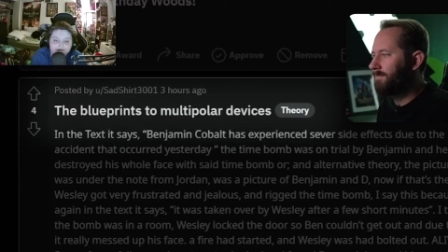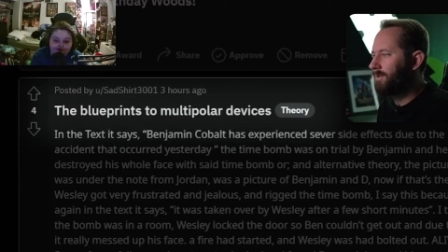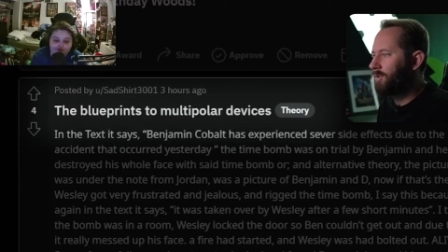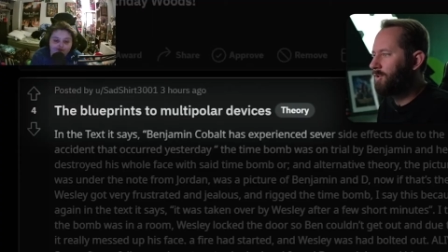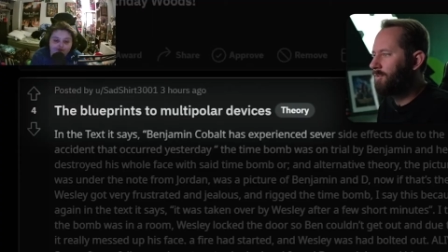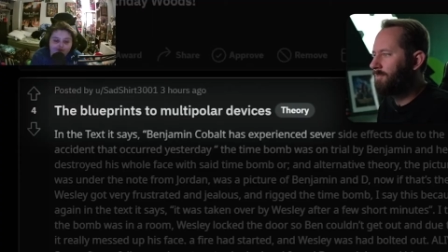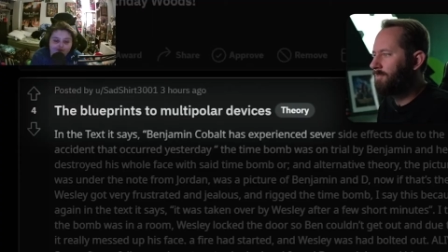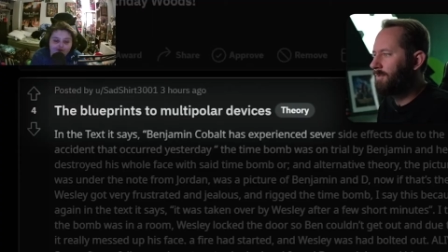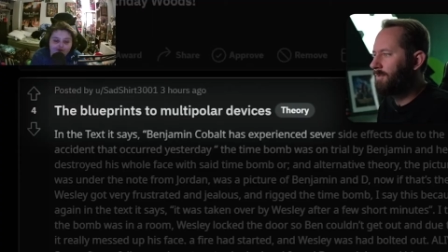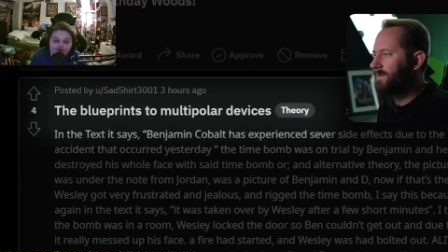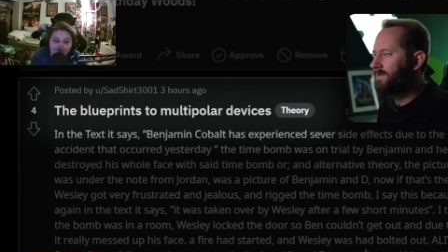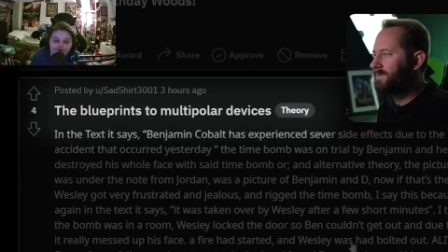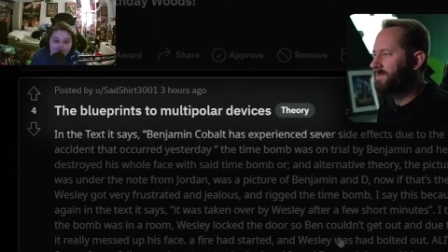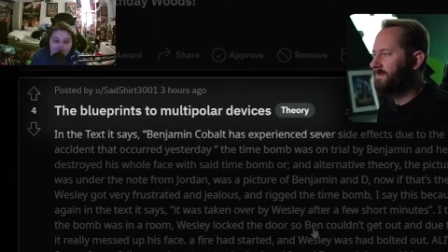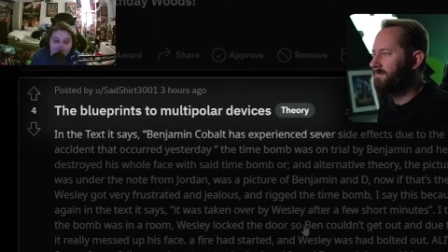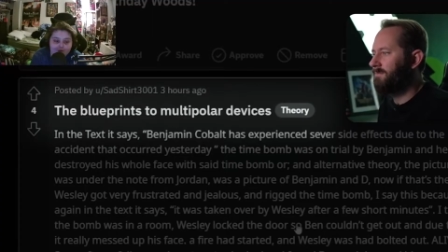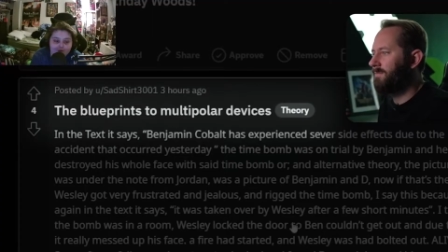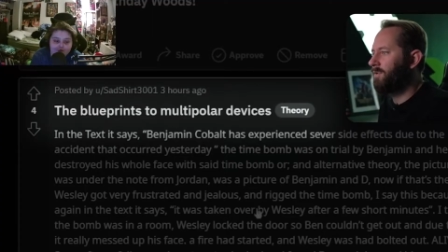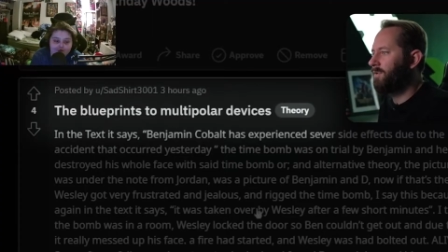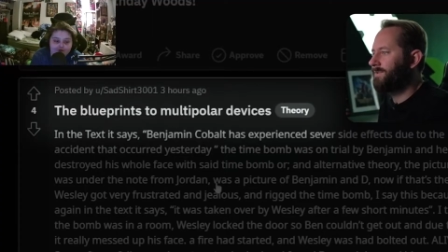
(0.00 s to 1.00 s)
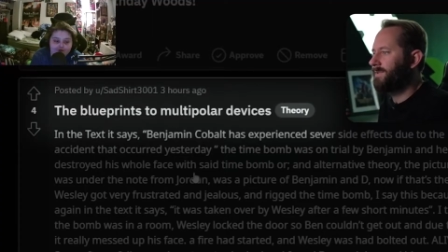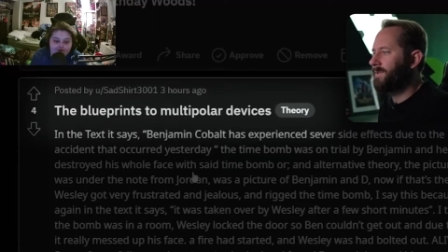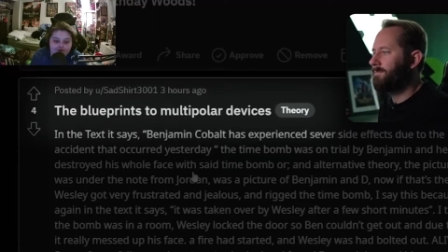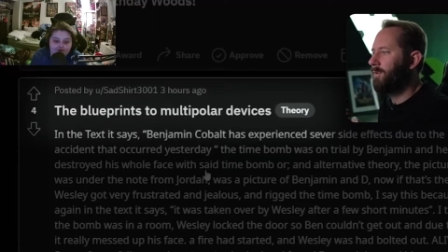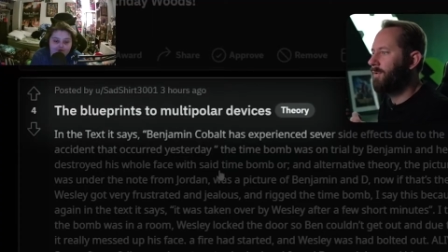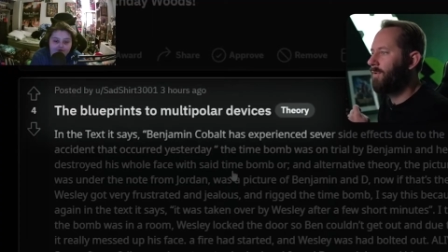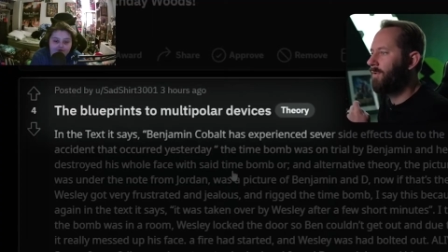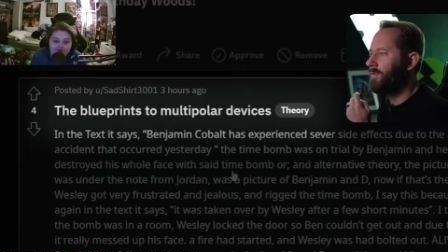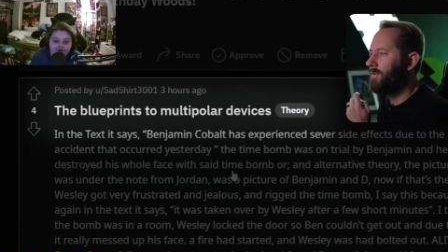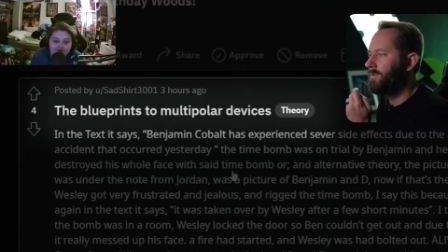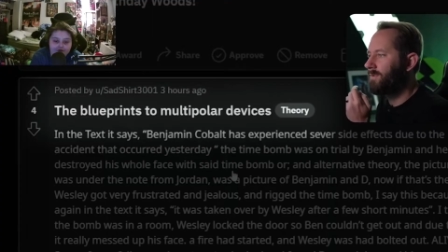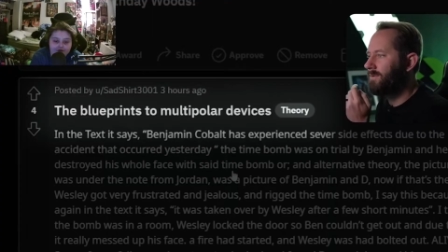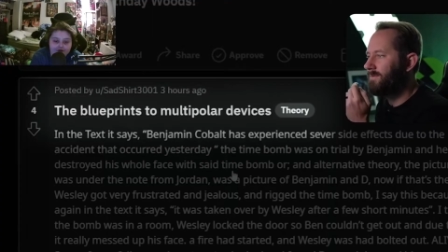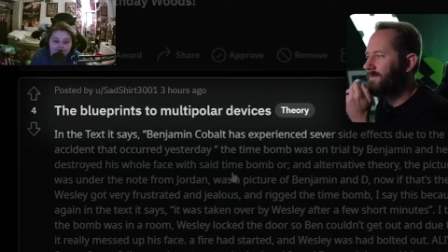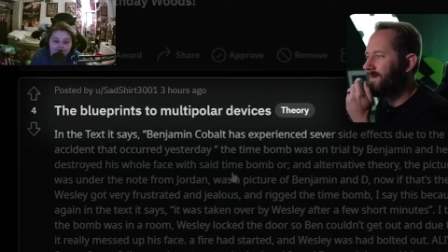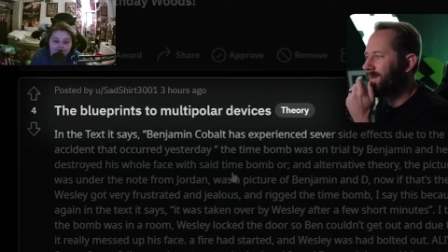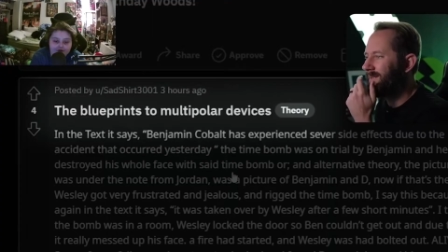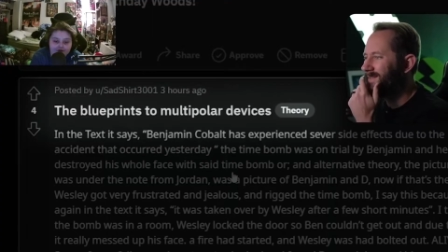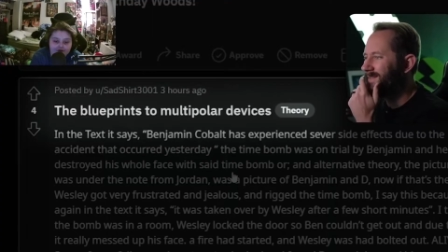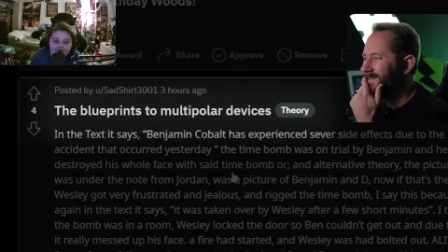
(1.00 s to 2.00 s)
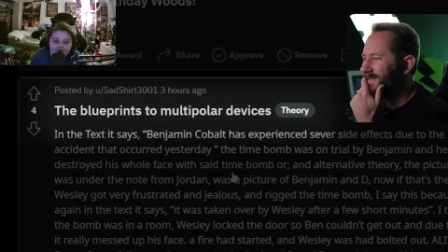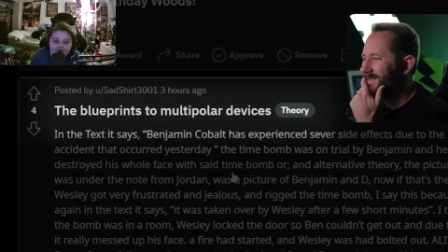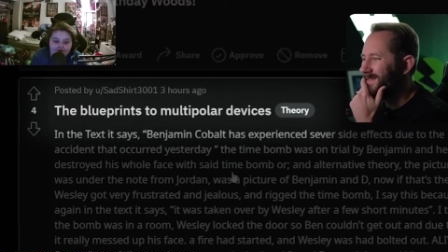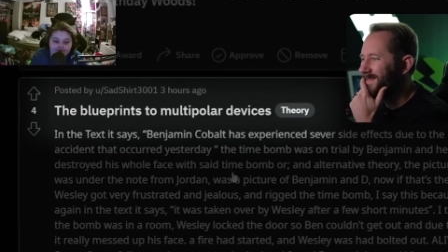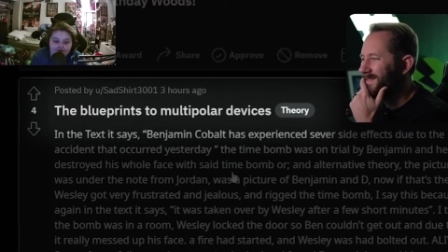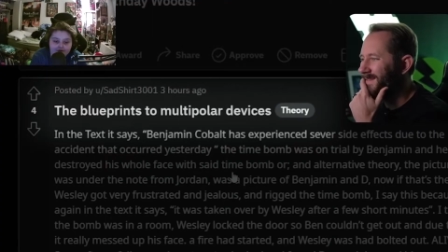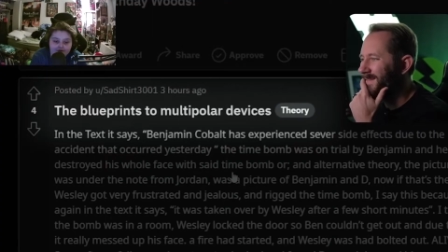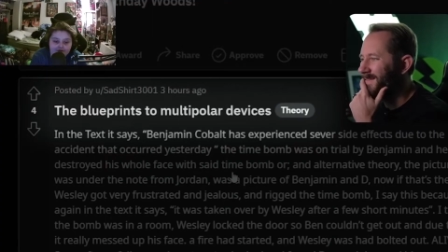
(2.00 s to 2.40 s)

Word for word: Blueprints to Multipolar Devices